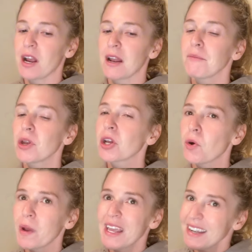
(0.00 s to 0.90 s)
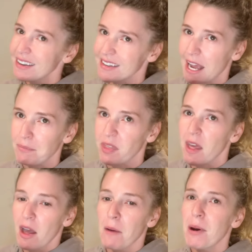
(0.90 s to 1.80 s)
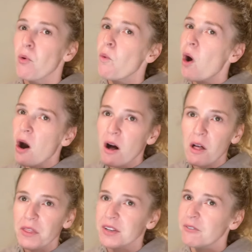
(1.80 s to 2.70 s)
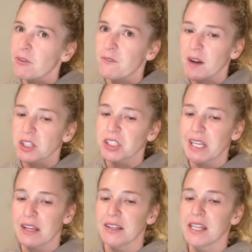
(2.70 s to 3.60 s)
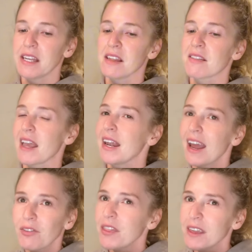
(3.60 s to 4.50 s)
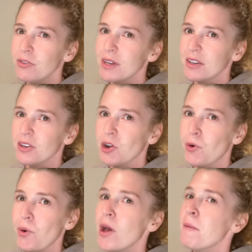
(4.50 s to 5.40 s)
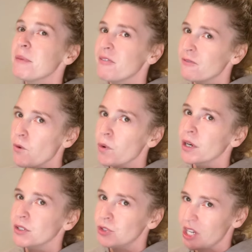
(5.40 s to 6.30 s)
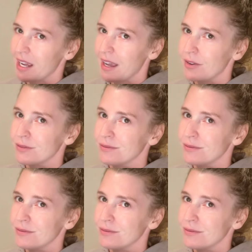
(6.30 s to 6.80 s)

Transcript: and I'm going to go into depth about all the different functionalities and everything you need to know before you check out.